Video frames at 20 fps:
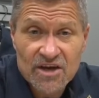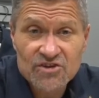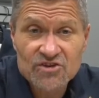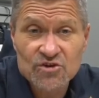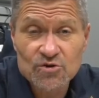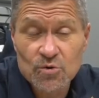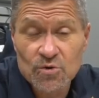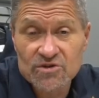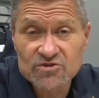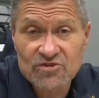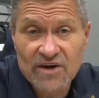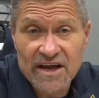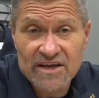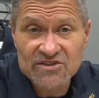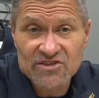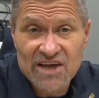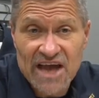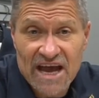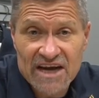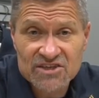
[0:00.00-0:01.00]
to do a
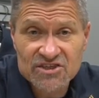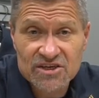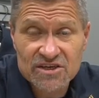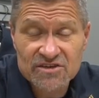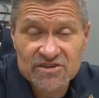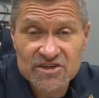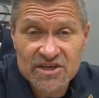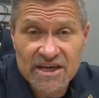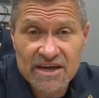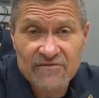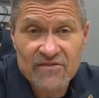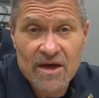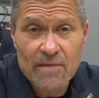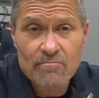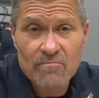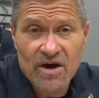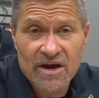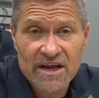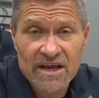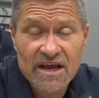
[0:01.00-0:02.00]
transaction, to give
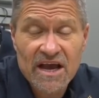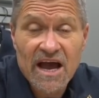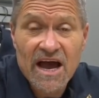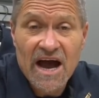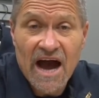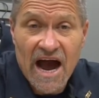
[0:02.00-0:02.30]
them money,